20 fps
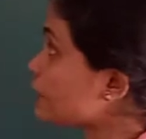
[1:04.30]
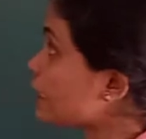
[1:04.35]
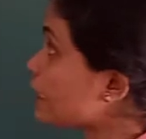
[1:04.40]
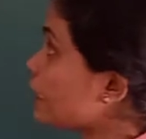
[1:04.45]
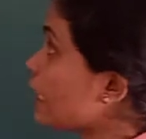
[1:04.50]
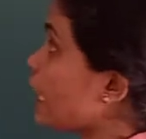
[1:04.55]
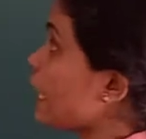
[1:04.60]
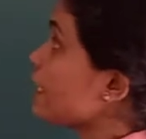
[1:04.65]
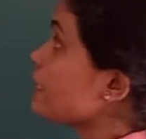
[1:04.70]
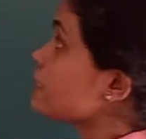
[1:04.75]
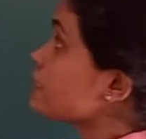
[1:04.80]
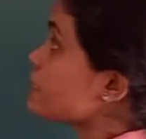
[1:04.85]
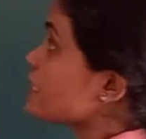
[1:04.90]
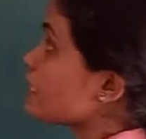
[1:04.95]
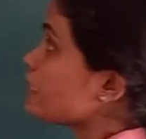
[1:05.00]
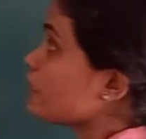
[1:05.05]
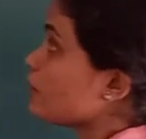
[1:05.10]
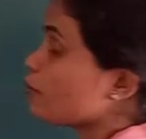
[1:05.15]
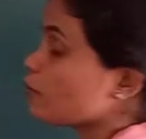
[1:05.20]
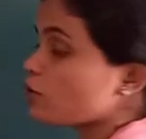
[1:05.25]
their heights
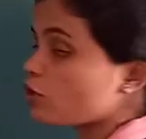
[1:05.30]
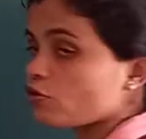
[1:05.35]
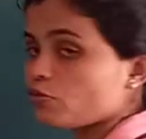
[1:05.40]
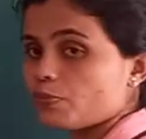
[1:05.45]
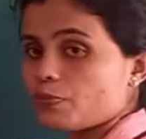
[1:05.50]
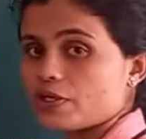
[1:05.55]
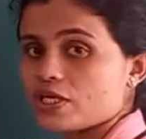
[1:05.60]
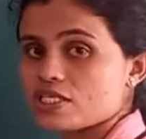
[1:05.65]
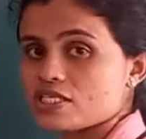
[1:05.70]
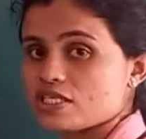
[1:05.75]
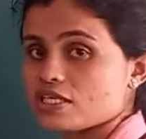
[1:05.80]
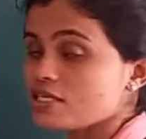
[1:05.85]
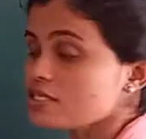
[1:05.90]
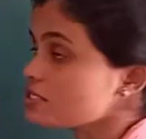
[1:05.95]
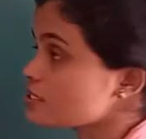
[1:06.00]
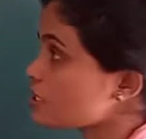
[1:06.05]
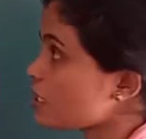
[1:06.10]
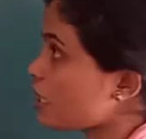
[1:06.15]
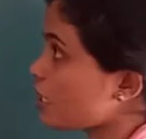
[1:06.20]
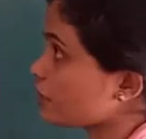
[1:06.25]
and number of
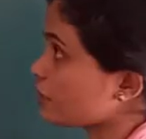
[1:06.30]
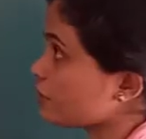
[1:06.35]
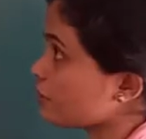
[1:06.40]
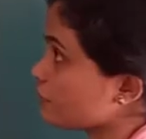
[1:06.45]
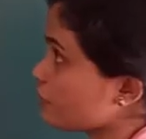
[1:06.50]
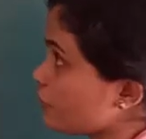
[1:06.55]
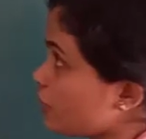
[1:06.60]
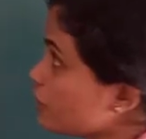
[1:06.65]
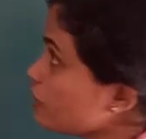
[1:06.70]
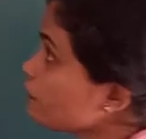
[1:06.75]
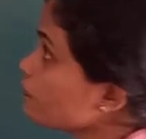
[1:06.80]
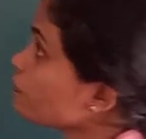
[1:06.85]
persons are given.